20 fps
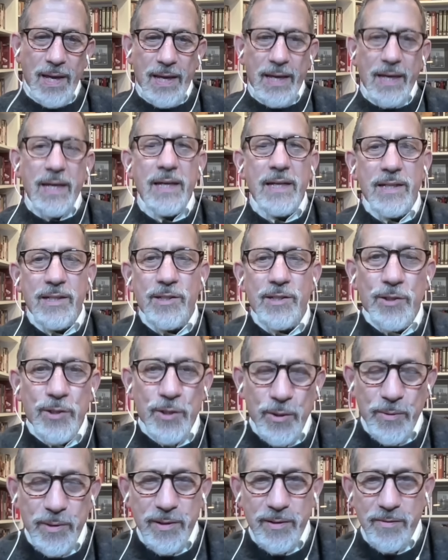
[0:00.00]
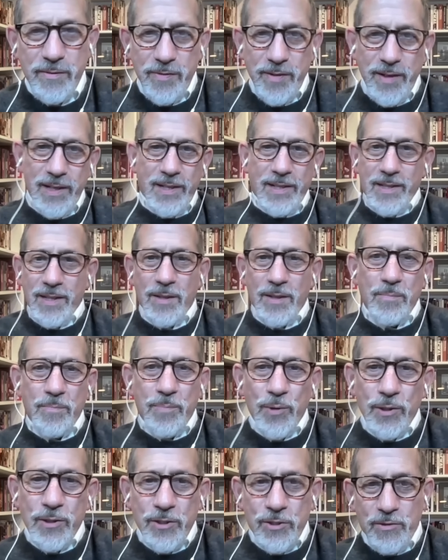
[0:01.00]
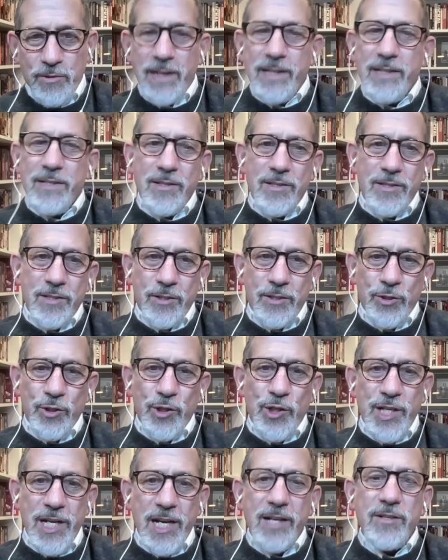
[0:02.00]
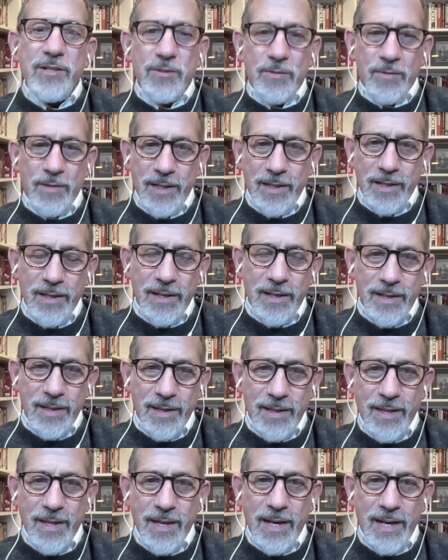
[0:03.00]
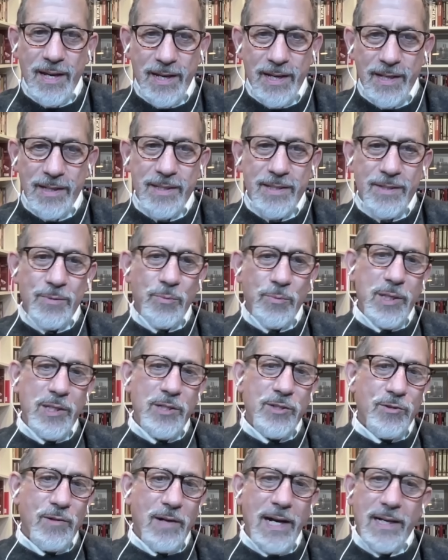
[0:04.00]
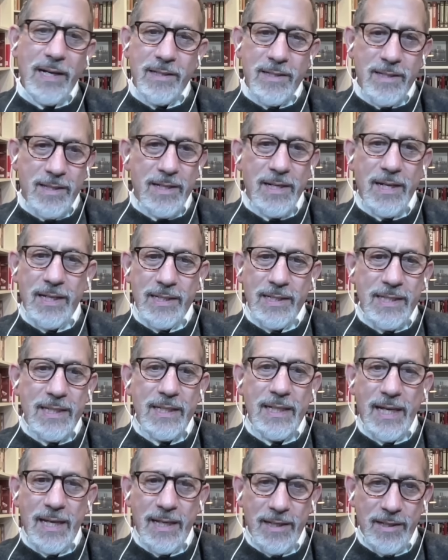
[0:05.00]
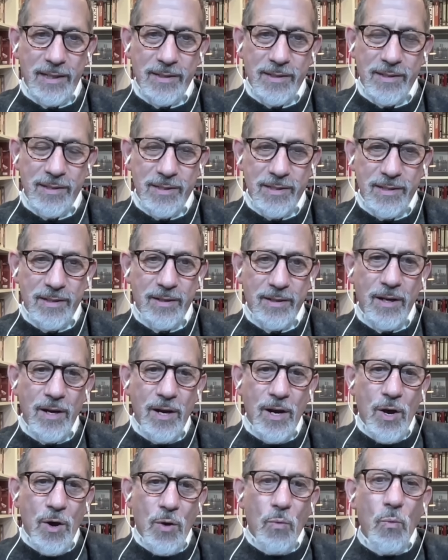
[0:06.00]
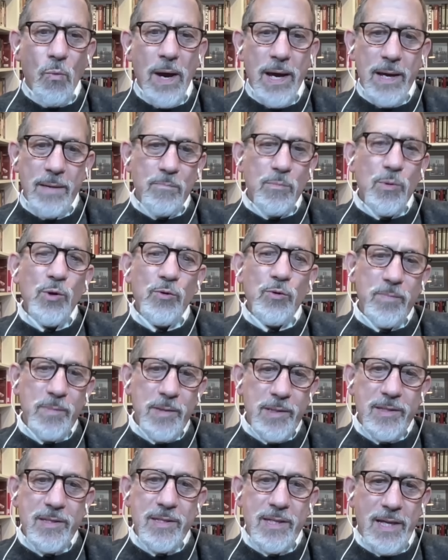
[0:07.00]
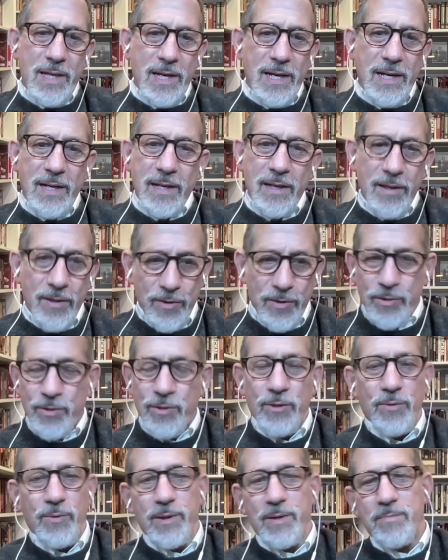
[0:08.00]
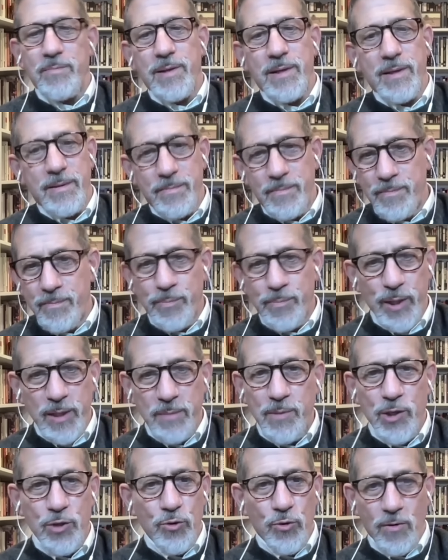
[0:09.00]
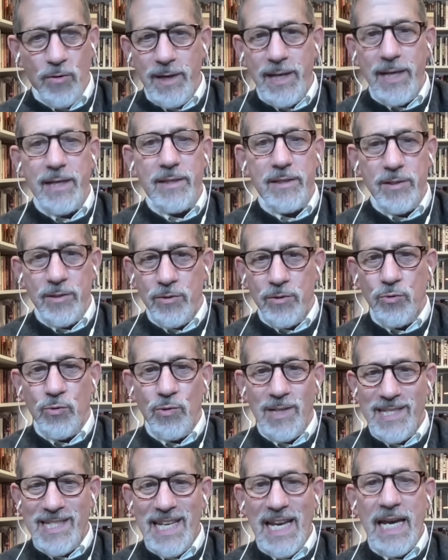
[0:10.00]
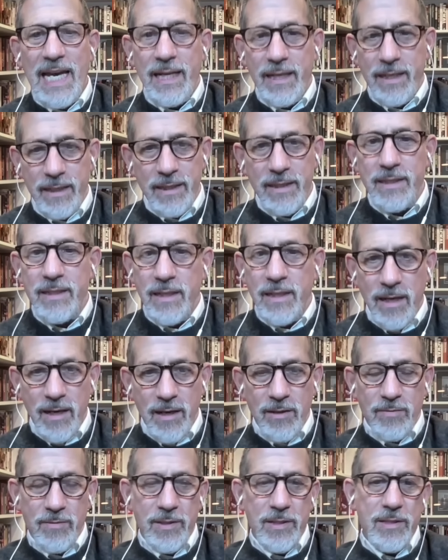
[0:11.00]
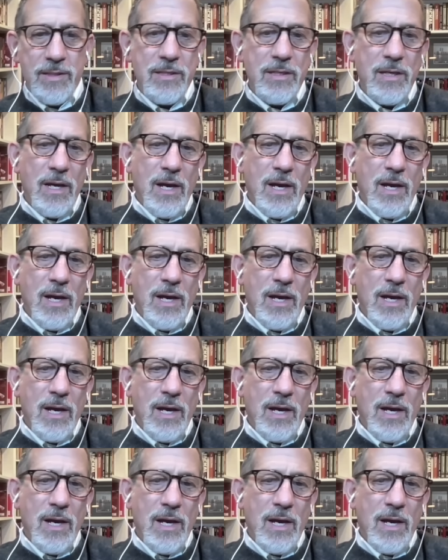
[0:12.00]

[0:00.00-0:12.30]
It isn't new, and in fact, the book traces a trajectory that we track to the 1980s, when movements that hitherto had been pretty much oriented towards hate and intolerance